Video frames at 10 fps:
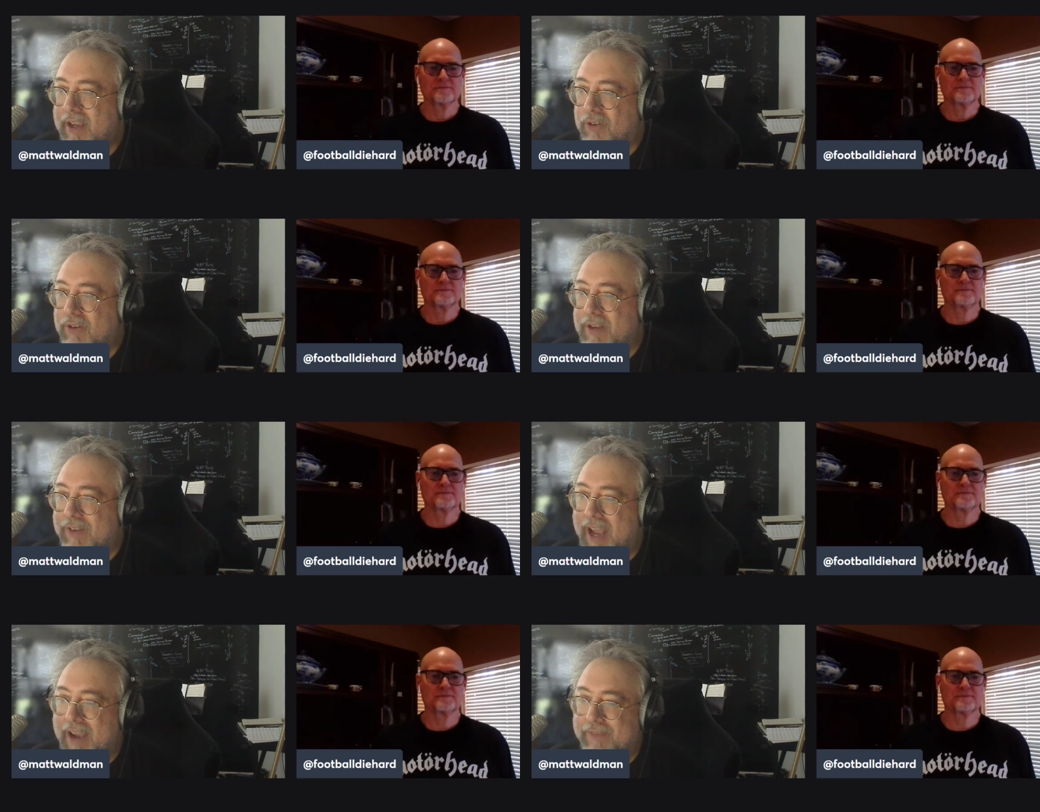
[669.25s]
Speaker 1: or even
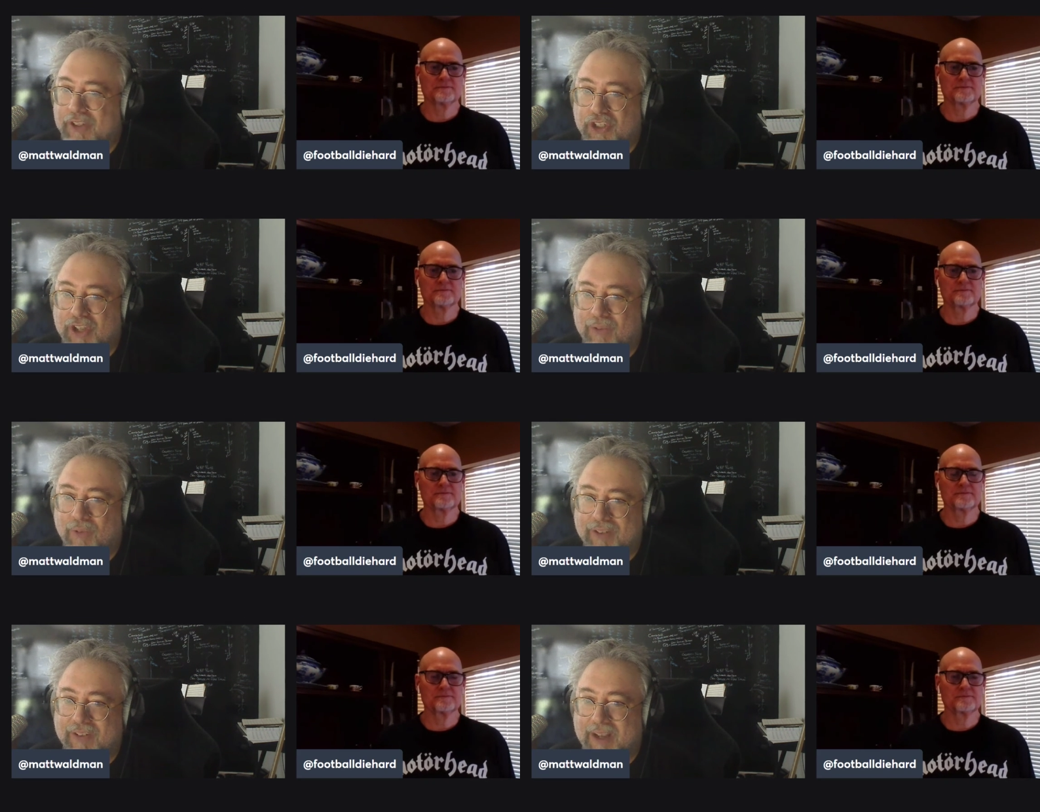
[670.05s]
after Deshaun
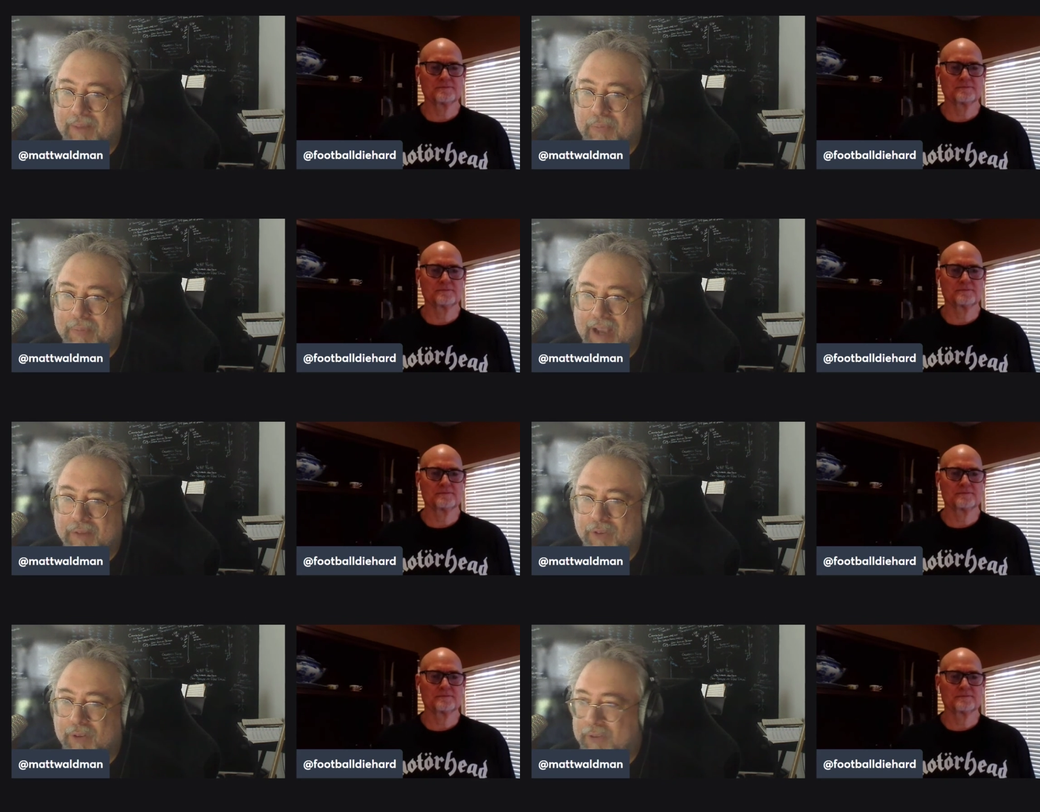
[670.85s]
Watson comes back
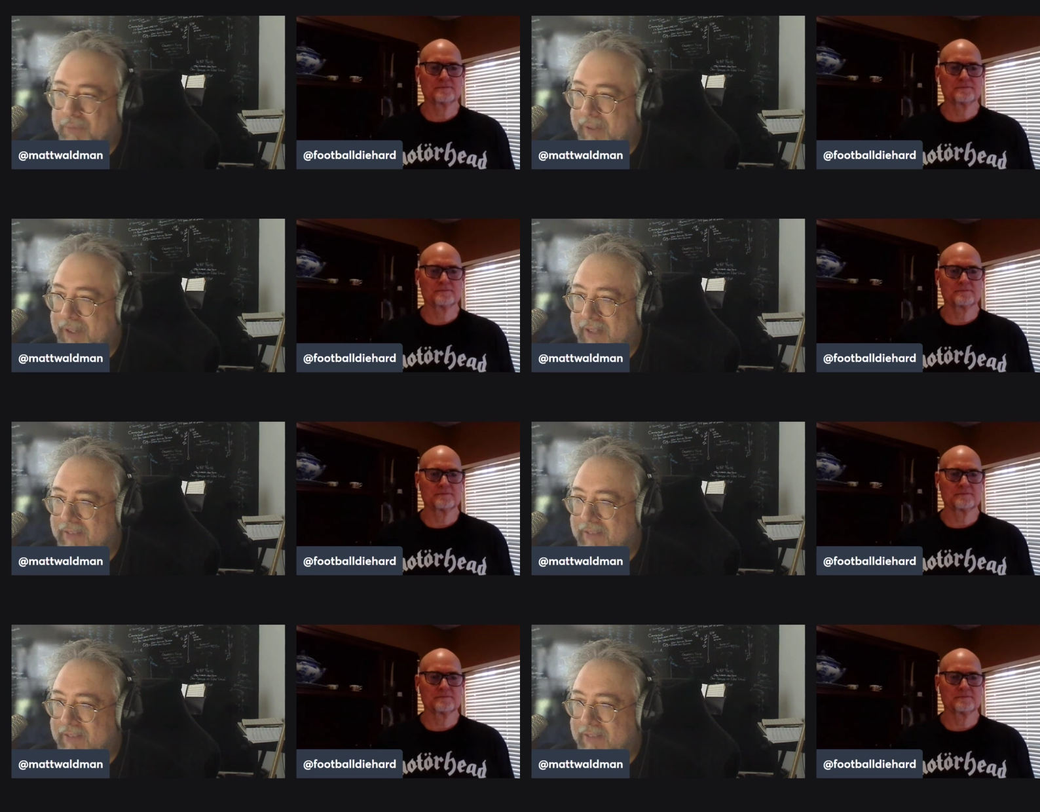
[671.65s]
for a little bit on